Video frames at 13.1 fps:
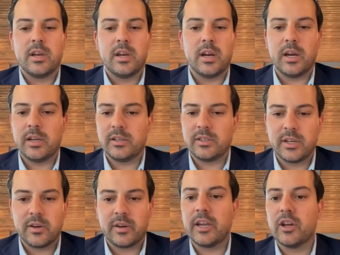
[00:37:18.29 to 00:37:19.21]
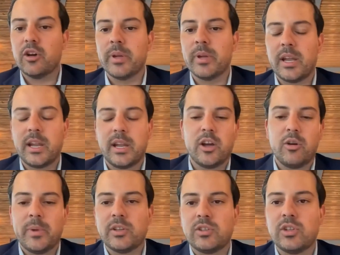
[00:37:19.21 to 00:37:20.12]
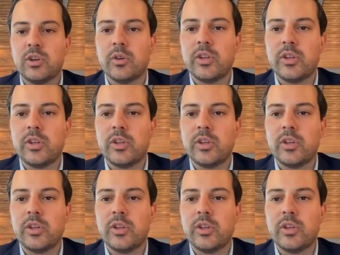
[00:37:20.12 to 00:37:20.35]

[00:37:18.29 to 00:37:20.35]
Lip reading: deteriorating ailment too?